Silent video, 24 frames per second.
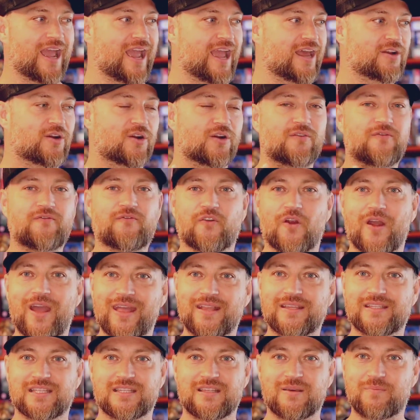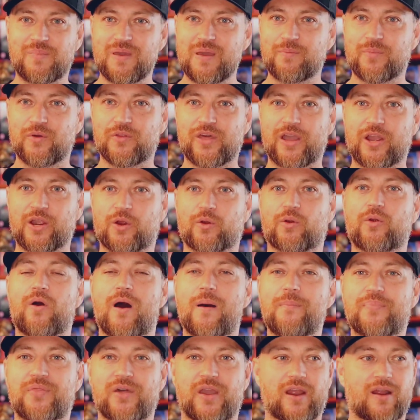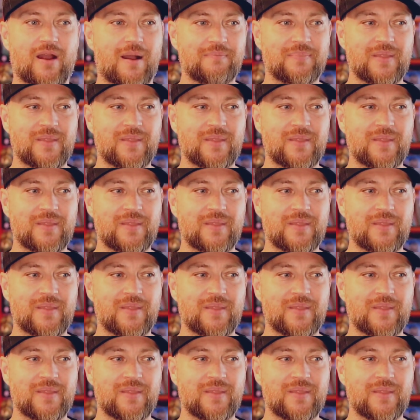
and her friends and the people that grew up there.